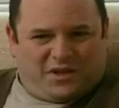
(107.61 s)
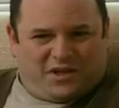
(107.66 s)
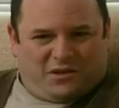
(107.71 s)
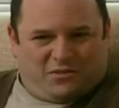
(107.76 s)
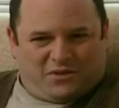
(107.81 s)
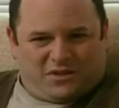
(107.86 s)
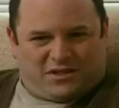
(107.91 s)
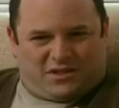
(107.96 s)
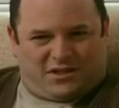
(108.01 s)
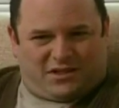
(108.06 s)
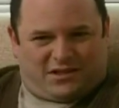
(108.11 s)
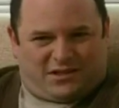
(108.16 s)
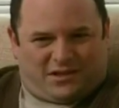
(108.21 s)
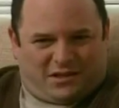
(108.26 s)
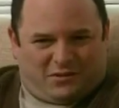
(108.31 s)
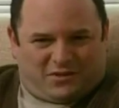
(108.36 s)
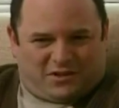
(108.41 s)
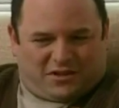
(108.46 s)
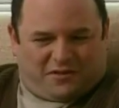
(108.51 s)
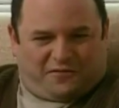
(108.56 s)
he was the he
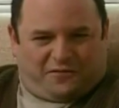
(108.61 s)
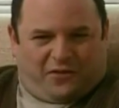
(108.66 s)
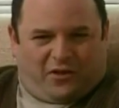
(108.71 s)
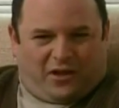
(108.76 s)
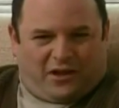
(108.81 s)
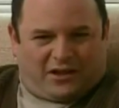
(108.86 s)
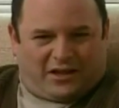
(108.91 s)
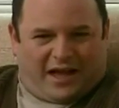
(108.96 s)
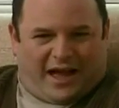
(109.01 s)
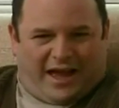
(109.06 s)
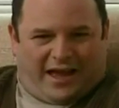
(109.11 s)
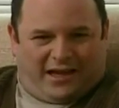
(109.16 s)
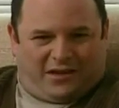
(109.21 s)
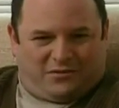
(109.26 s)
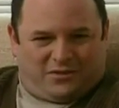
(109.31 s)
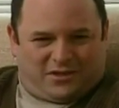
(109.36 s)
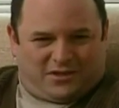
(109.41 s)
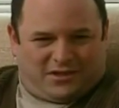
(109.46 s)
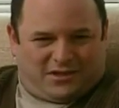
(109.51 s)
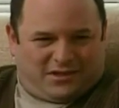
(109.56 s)
was the fall guy. He
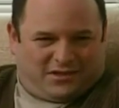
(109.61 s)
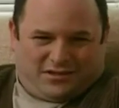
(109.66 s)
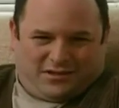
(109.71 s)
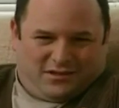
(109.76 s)
was the